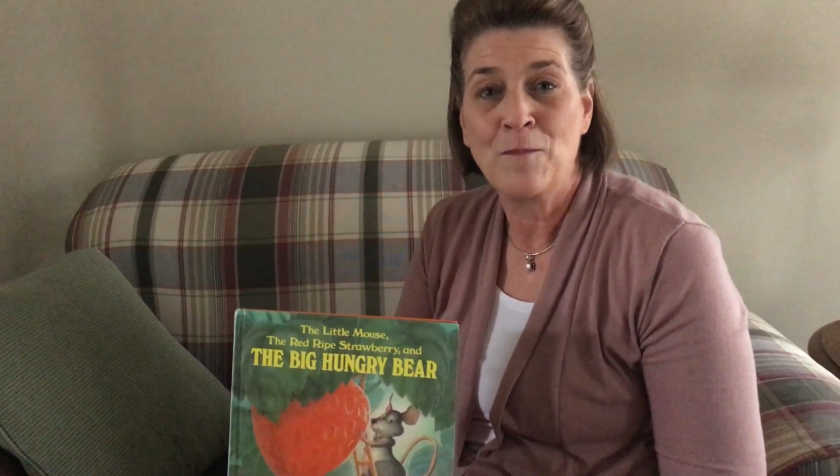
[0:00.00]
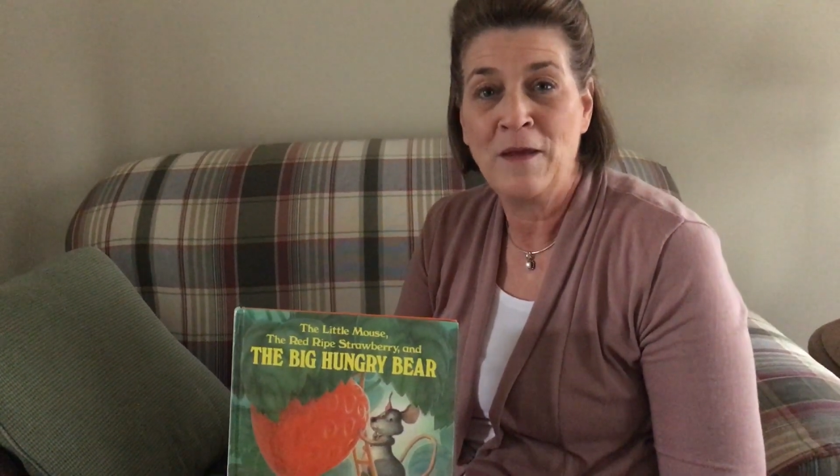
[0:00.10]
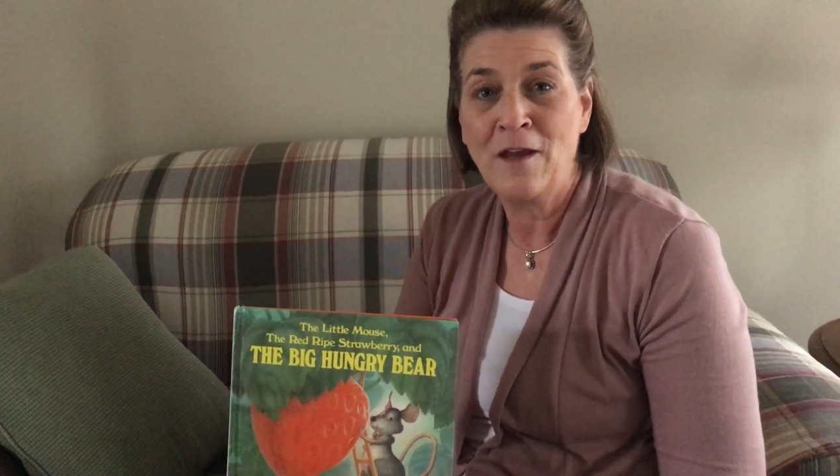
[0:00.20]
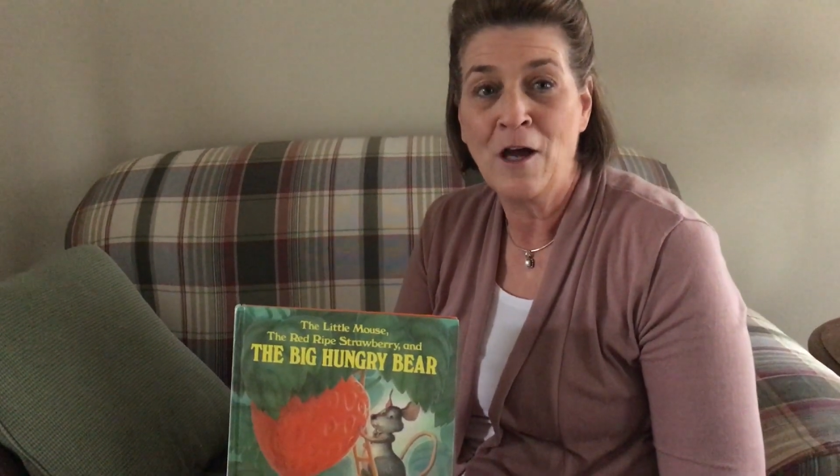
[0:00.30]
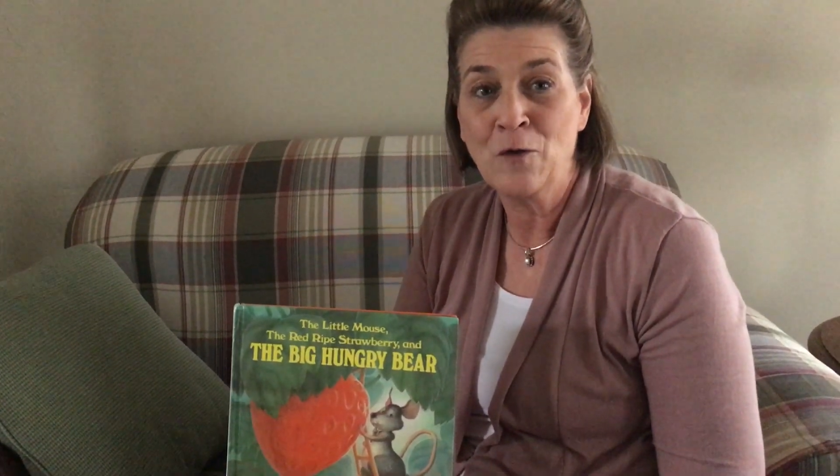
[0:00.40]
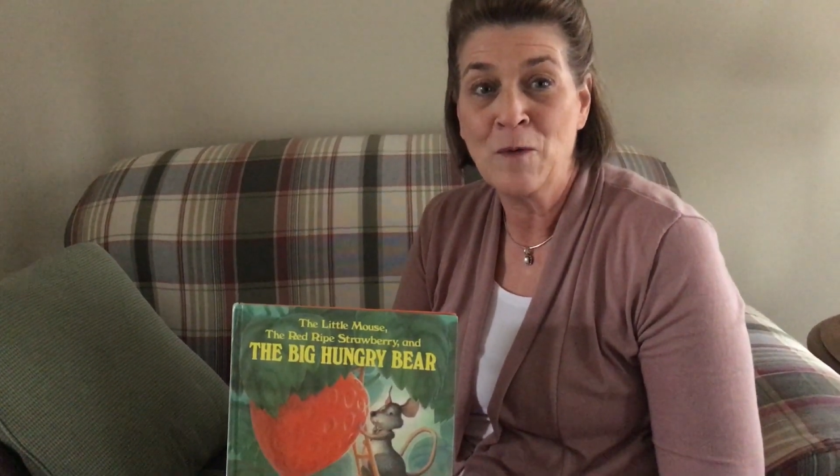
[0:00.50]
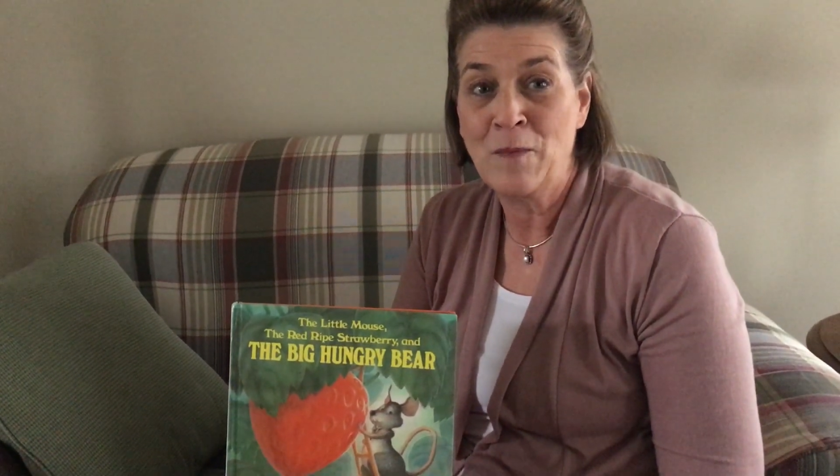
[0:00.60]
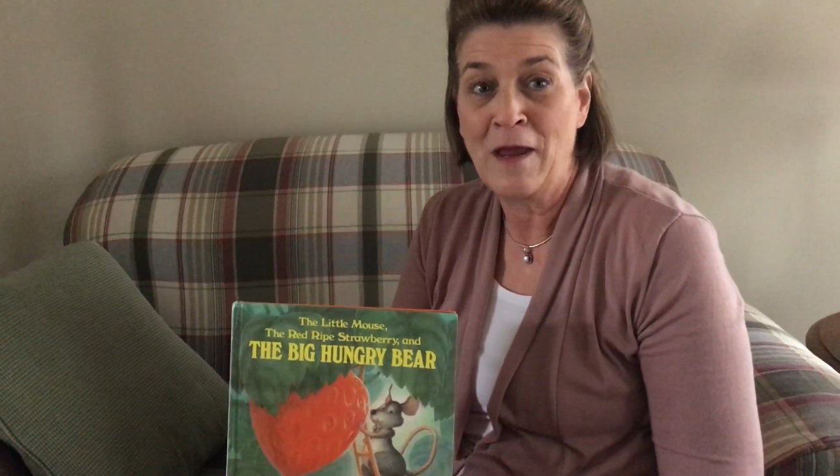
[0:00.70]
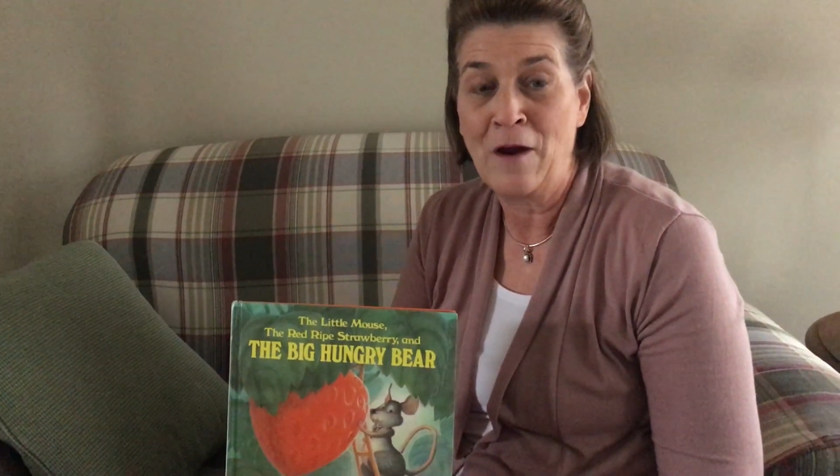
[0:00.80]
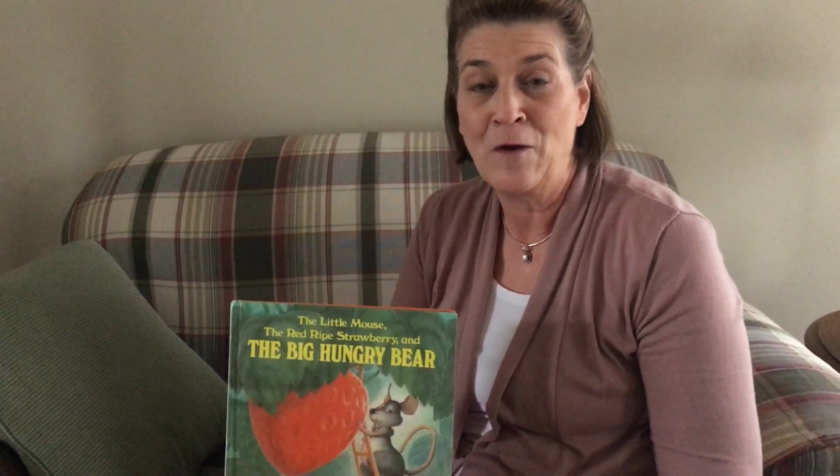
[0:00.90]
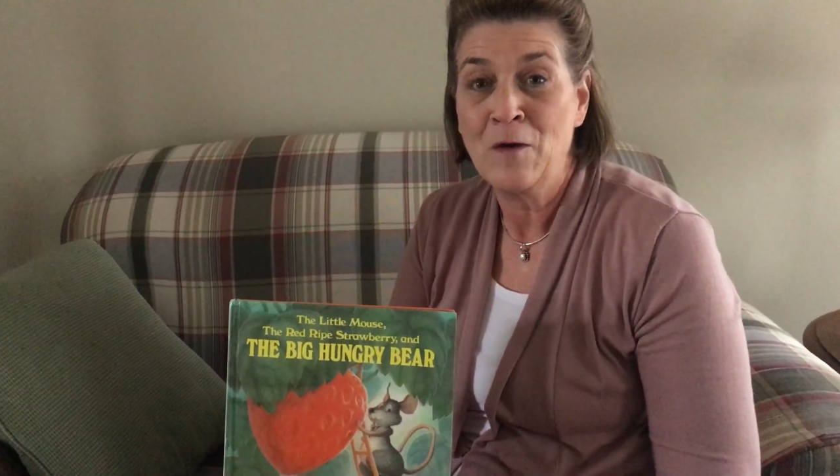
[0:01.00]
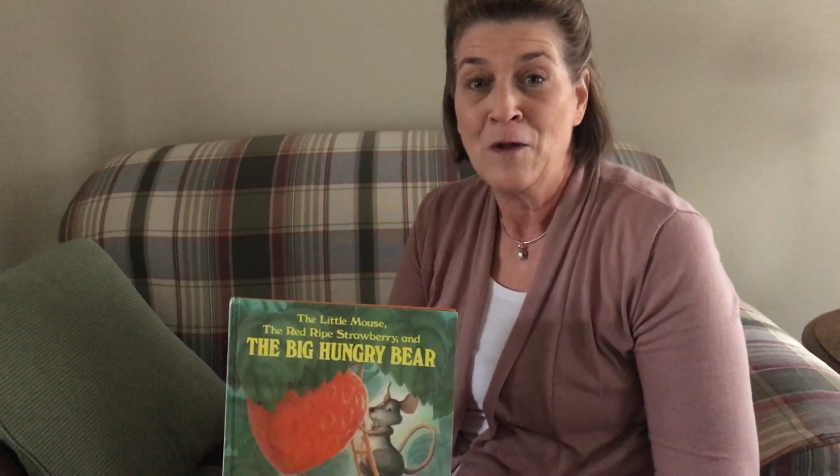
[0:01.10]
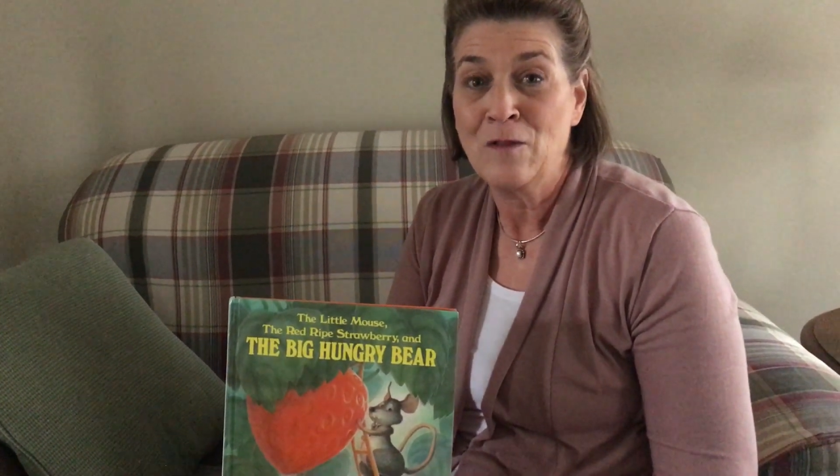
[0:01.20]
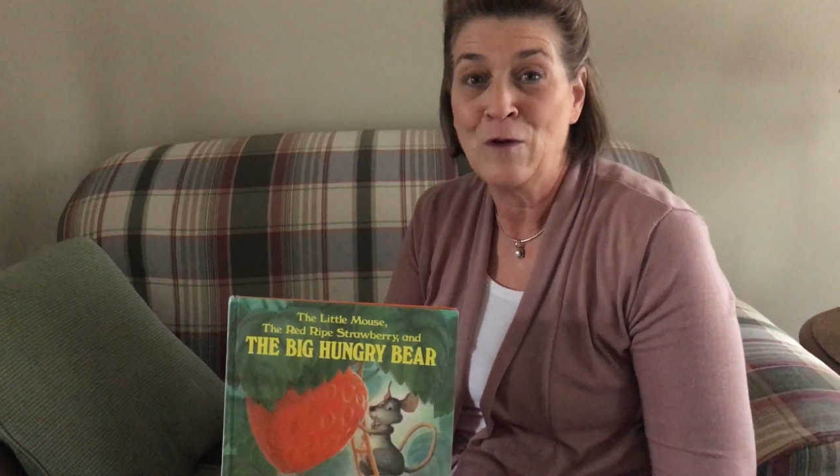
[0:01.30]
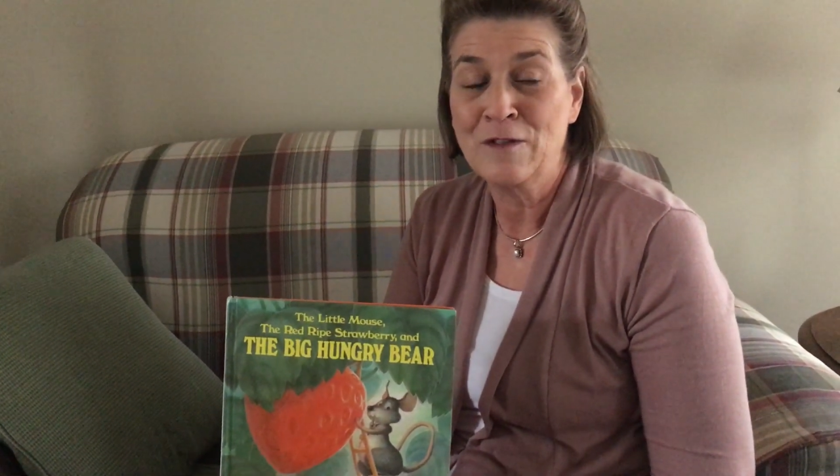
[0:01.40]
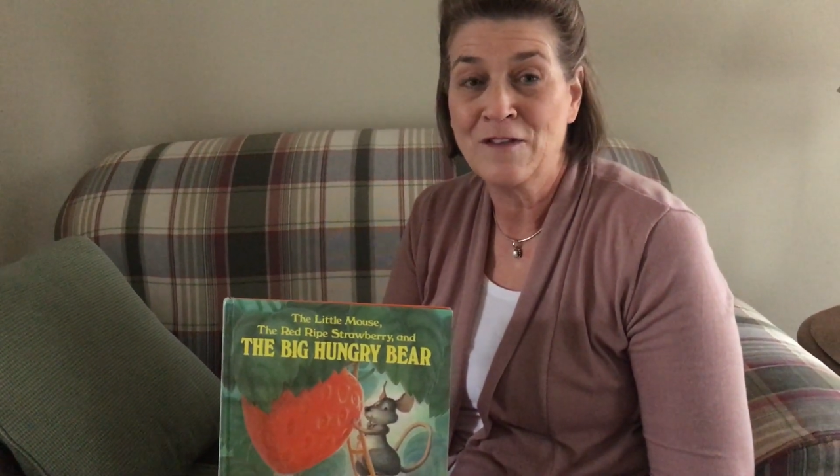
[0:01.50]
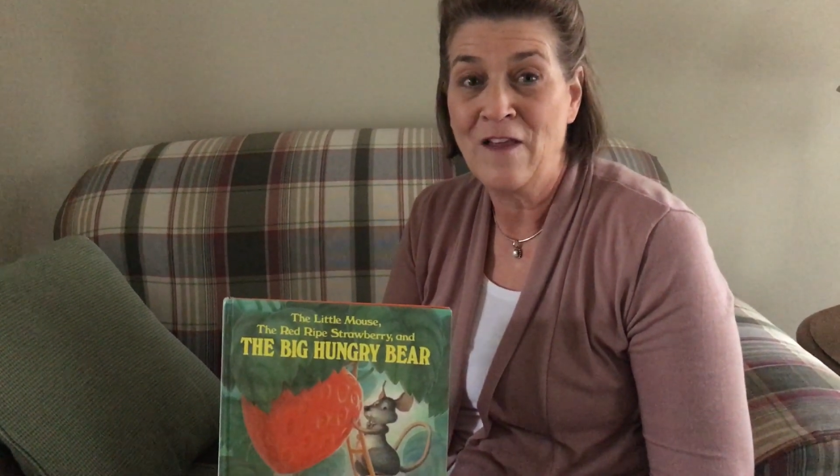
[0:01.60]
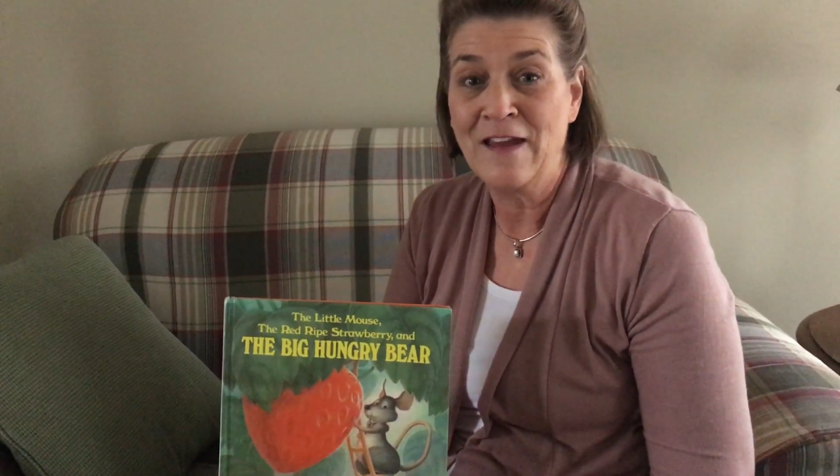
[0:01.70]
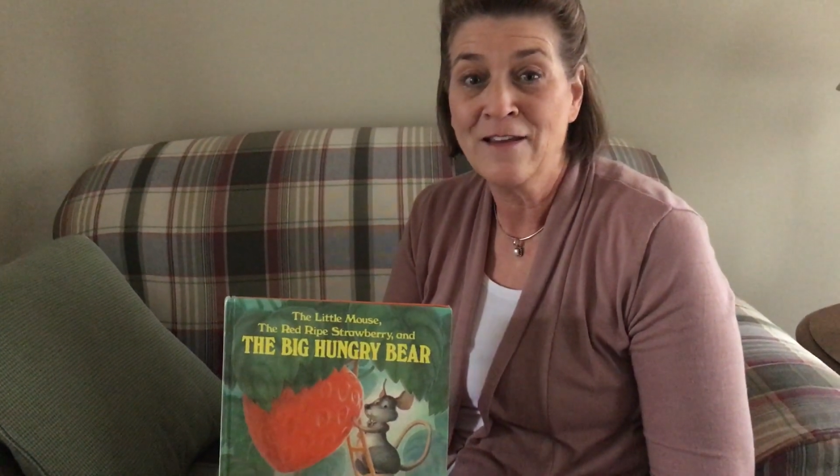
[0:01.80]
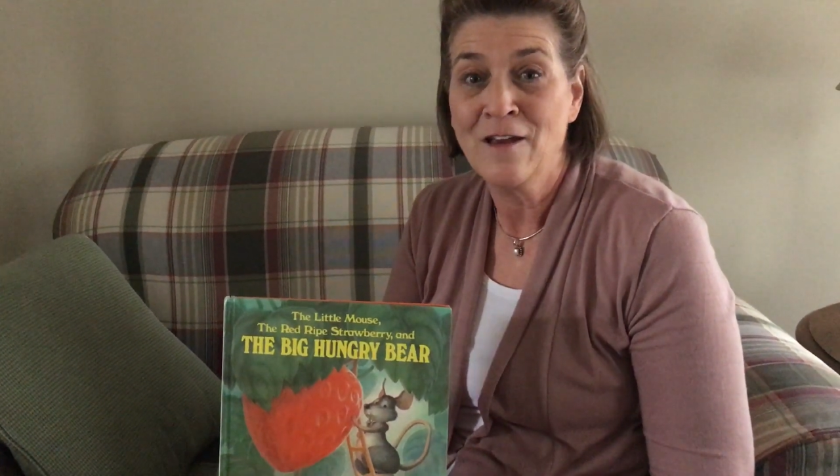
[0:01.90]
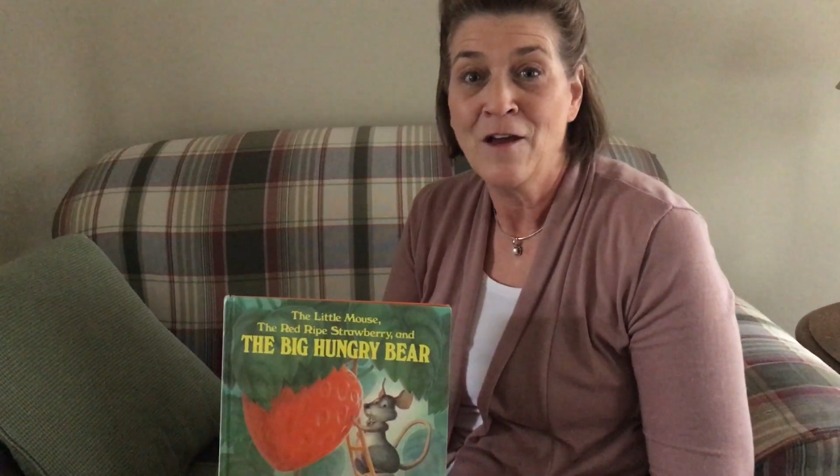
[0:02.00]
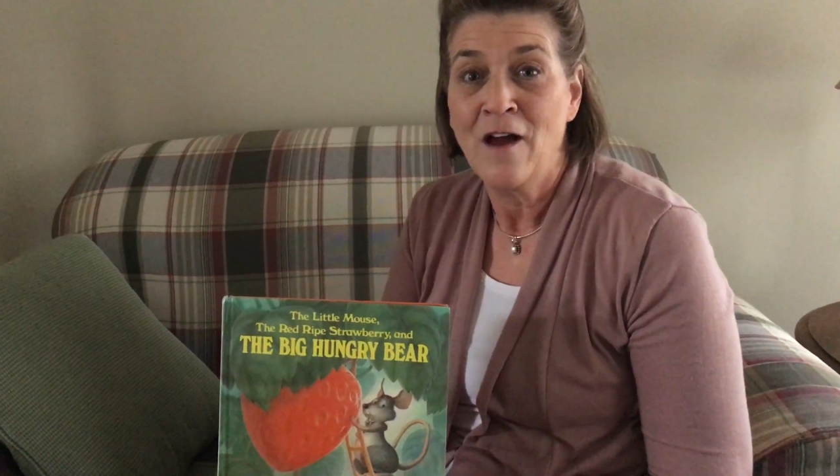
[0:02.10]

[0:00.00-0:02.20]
big hungry bear looked like.